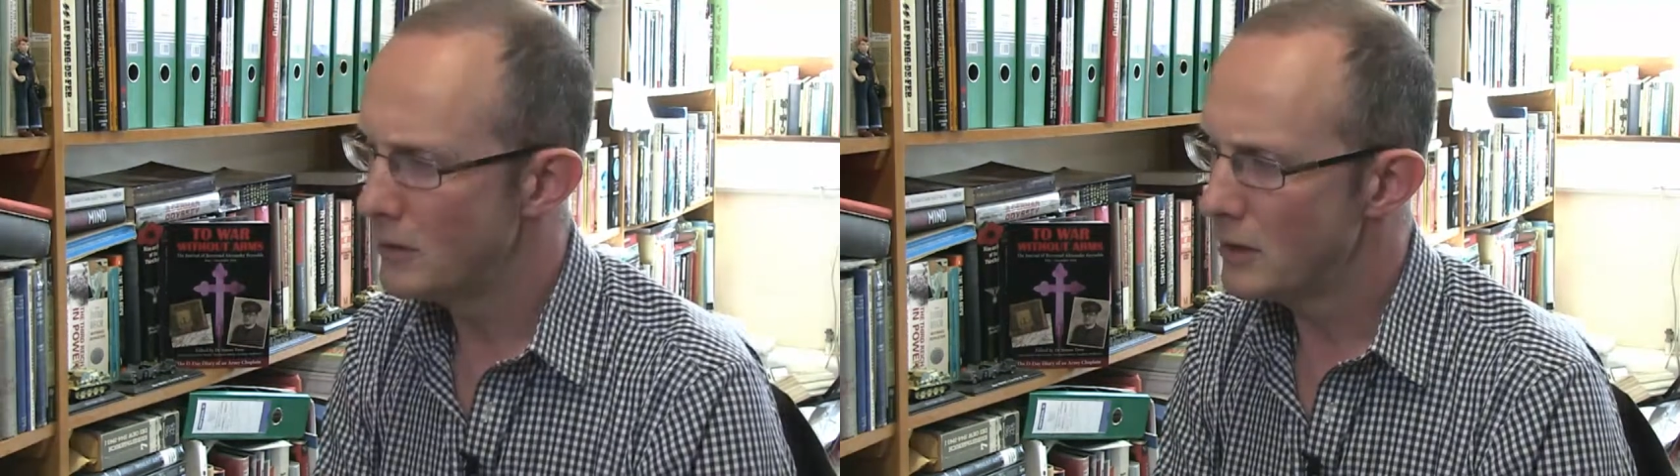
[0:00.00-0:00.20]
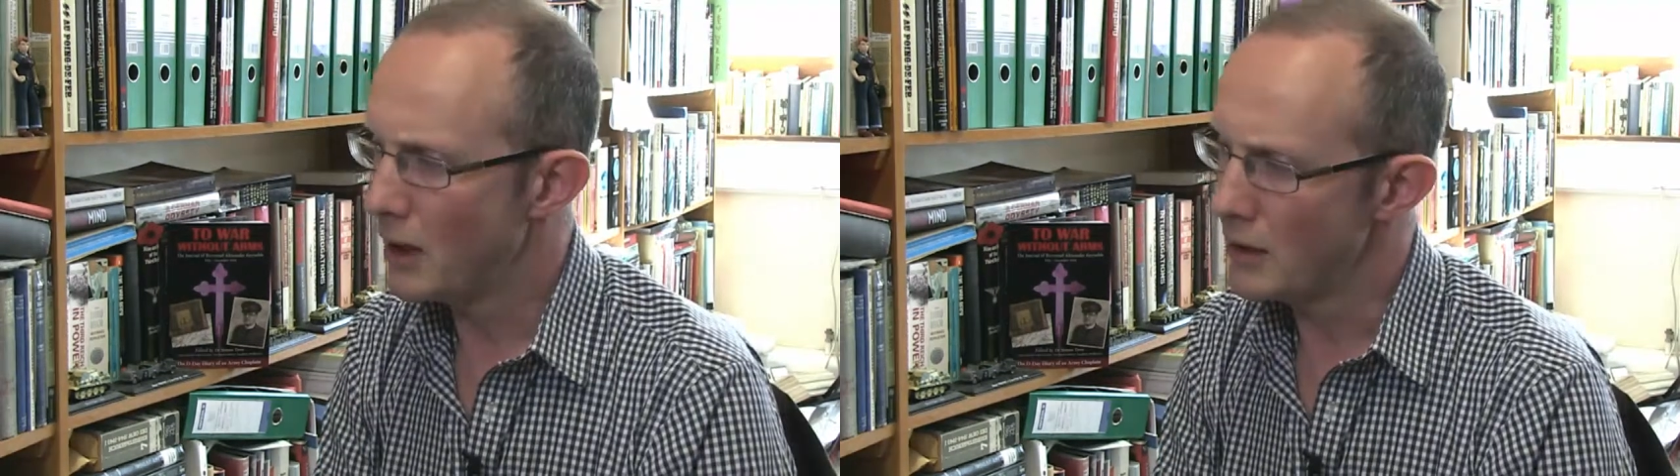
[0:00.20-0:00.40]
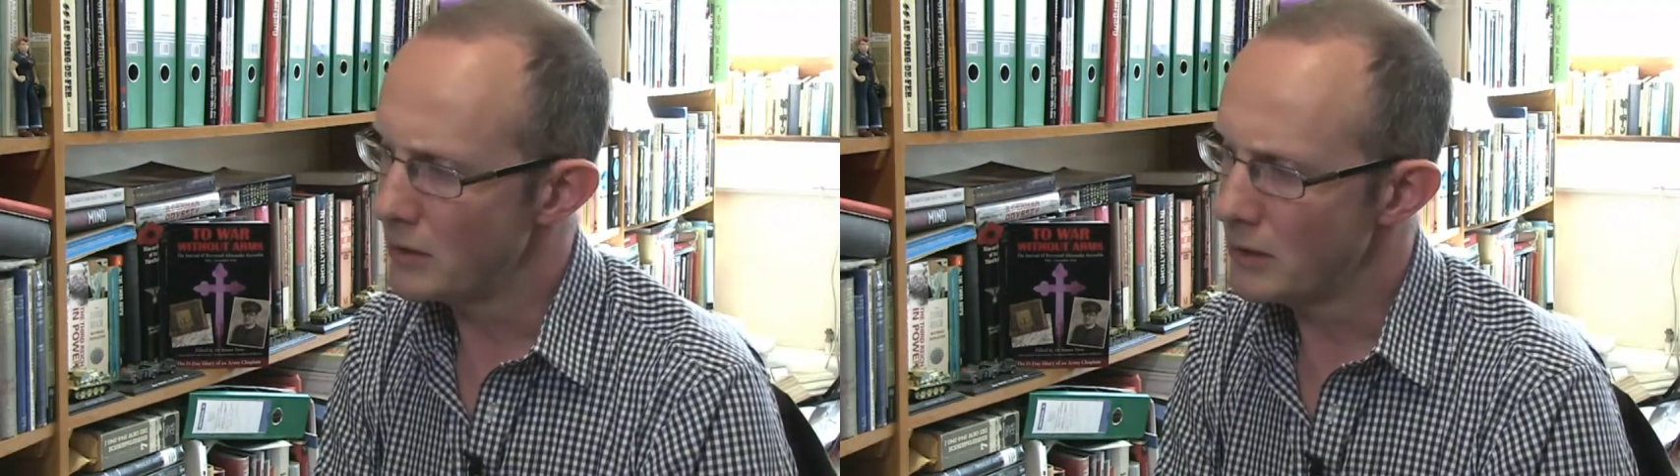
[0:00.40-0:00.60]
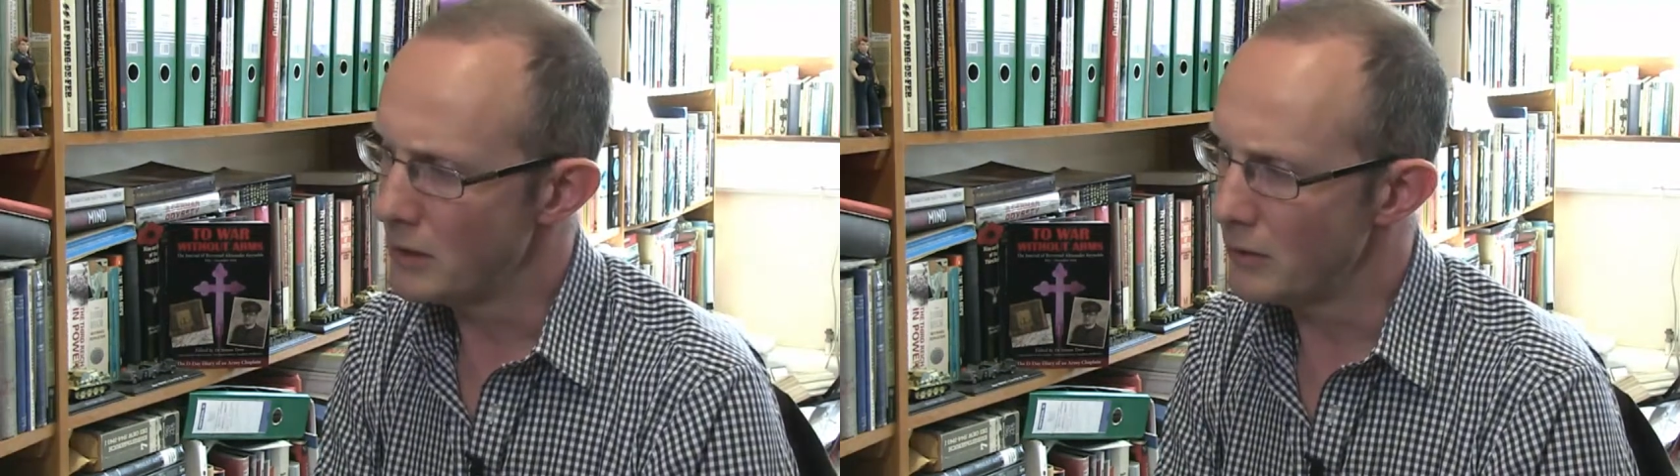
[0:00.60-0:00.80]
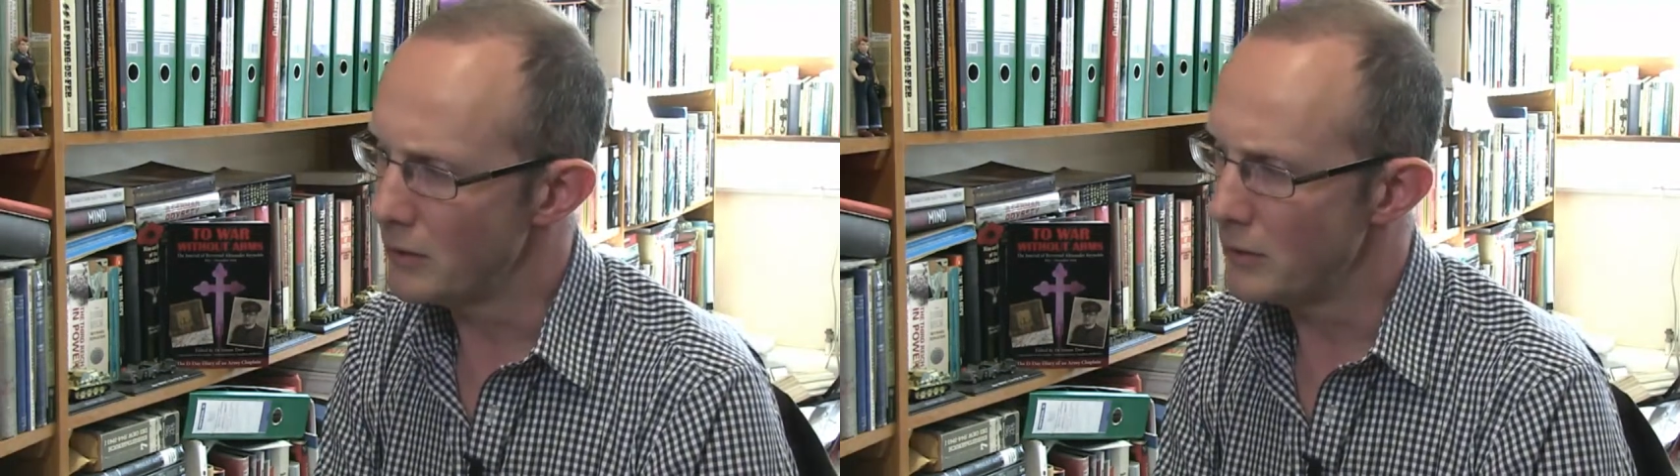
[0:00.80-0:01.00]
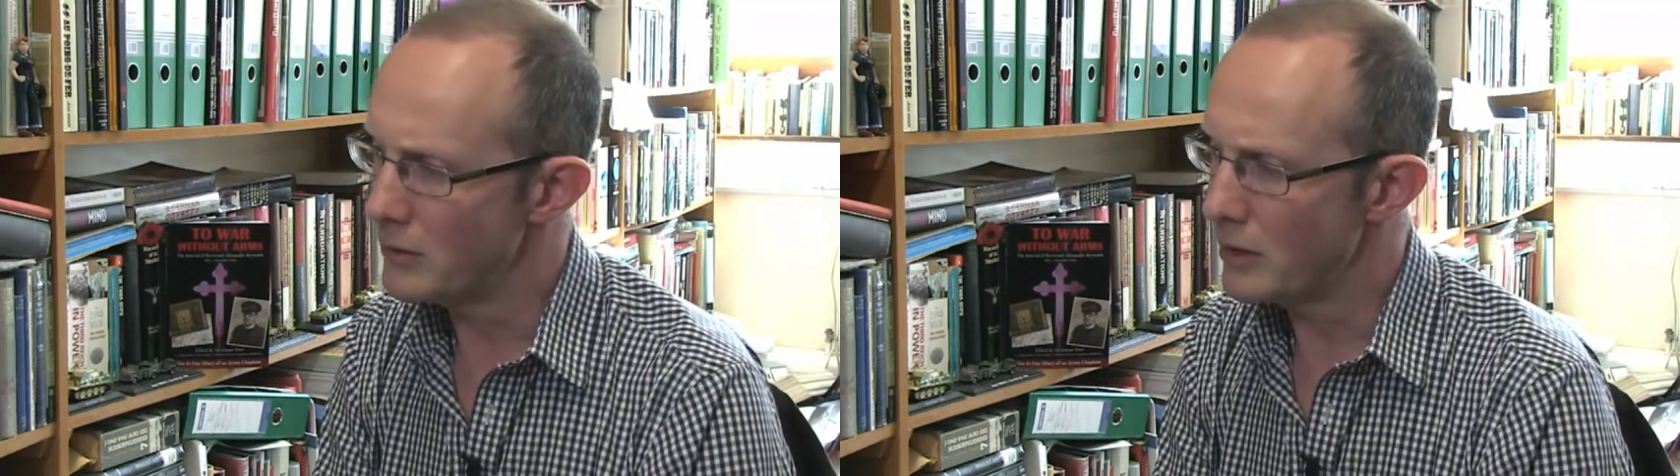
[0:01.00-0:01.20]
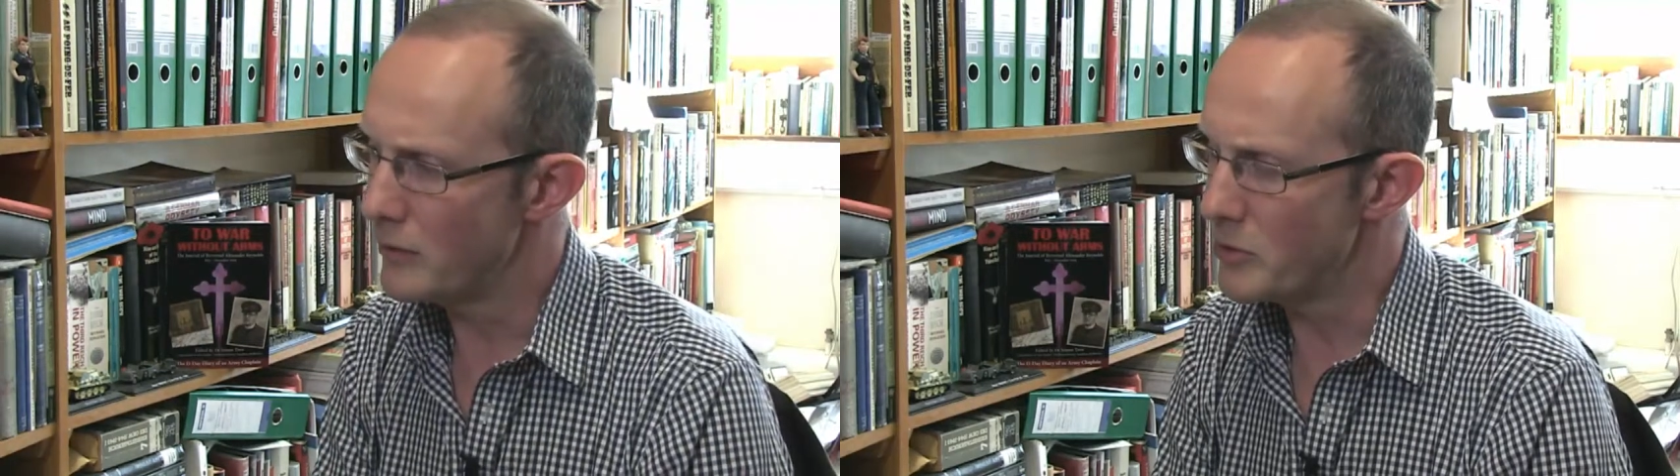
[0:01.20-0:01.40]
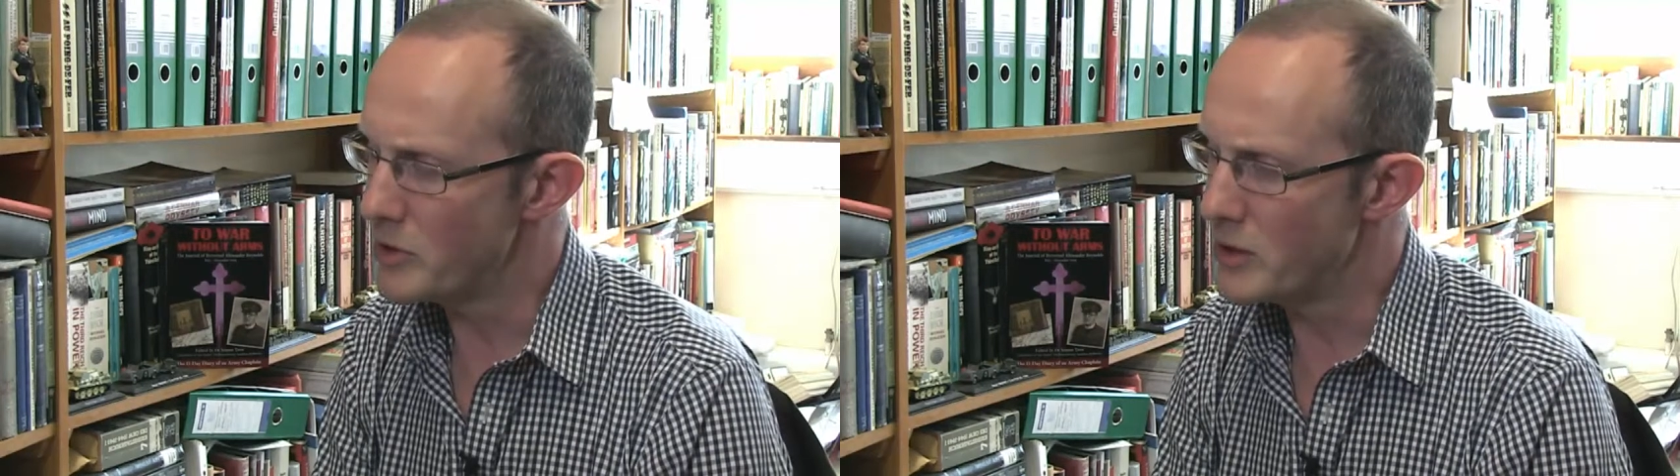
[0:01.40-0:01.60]
Again,
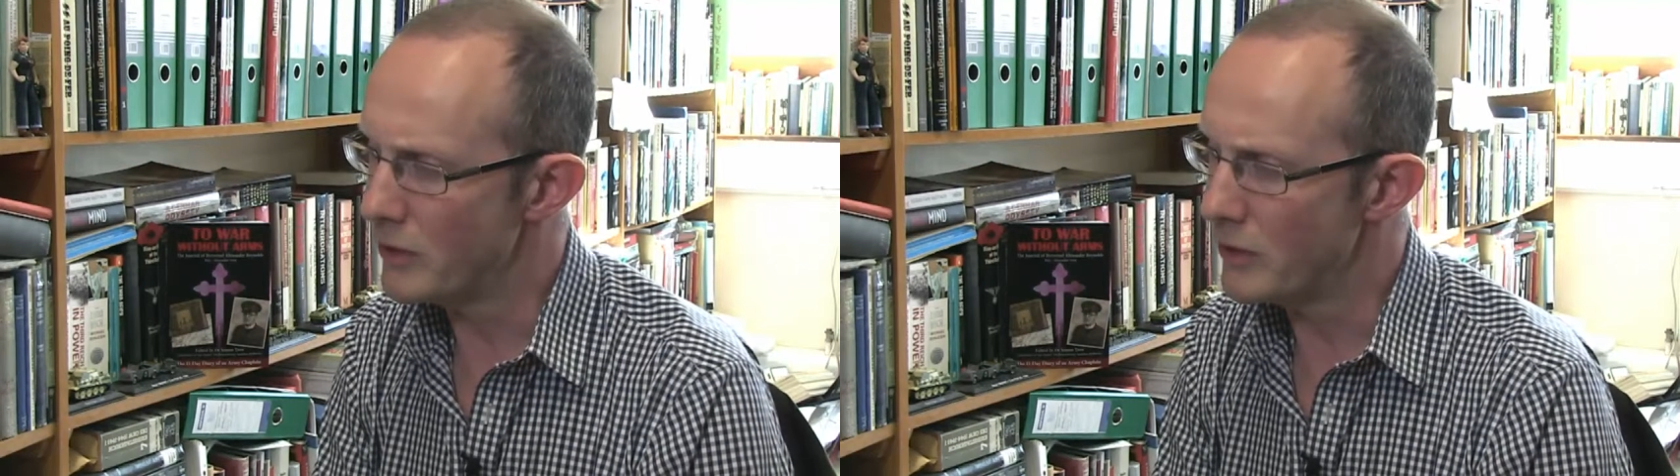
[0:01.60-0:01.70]
everybody's